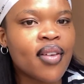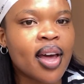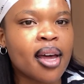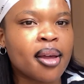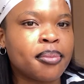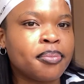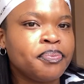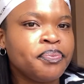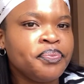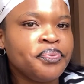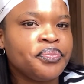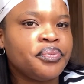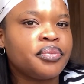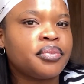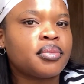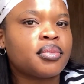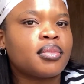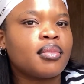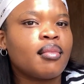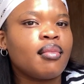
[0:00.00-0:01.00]
And
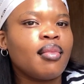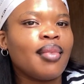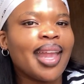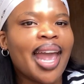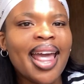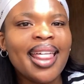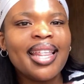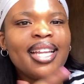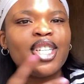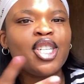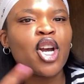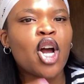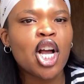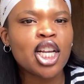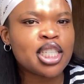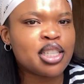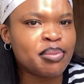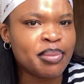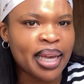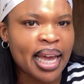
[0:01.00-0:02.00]
then she
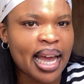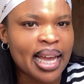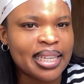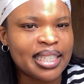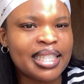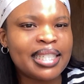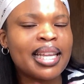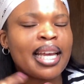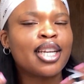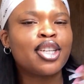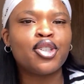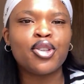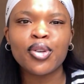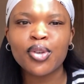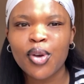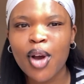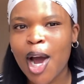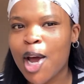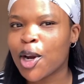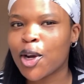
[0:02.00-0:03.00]
asked me, guys, she's like, do you
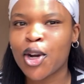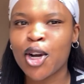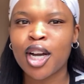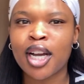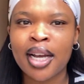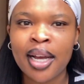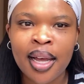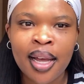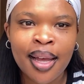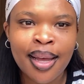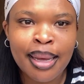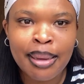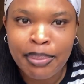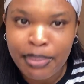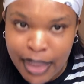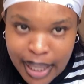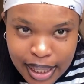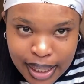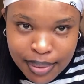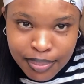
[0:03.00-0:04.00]
know how to cook
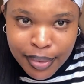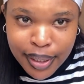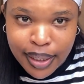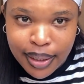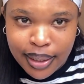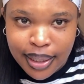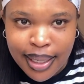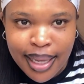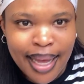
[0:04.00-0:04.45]
maize meal?